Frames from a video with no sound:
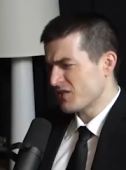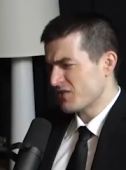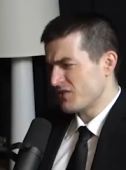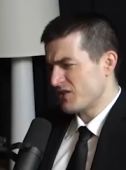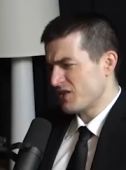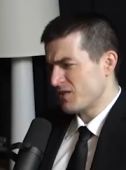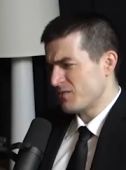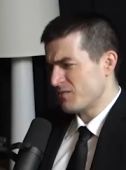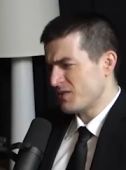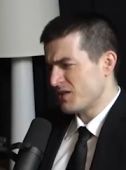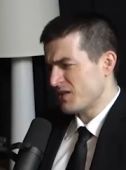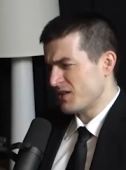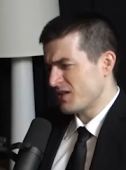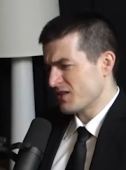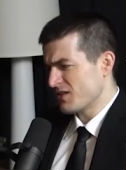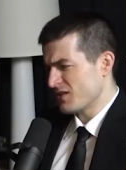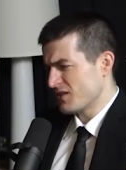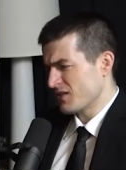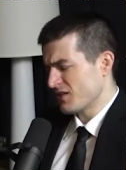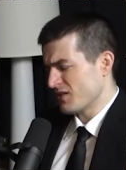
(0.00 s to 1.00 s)
of DMT
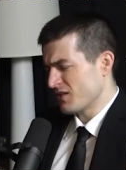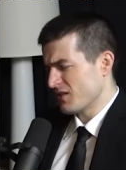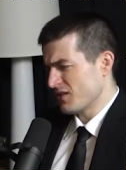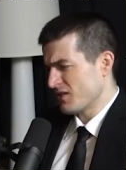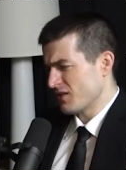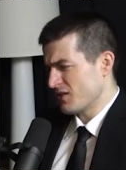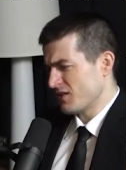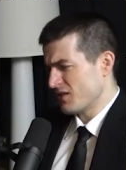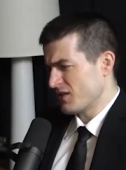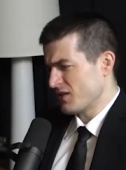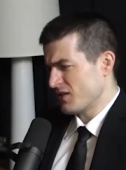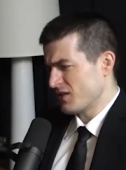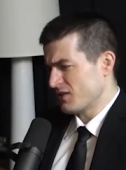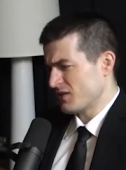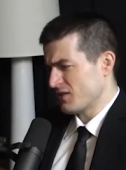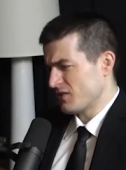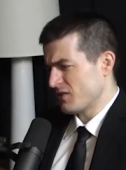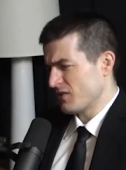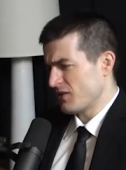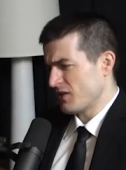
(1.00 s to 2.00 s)
as a
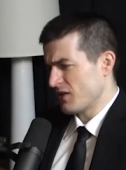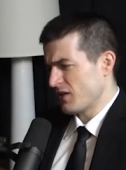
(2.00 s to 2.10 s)
as a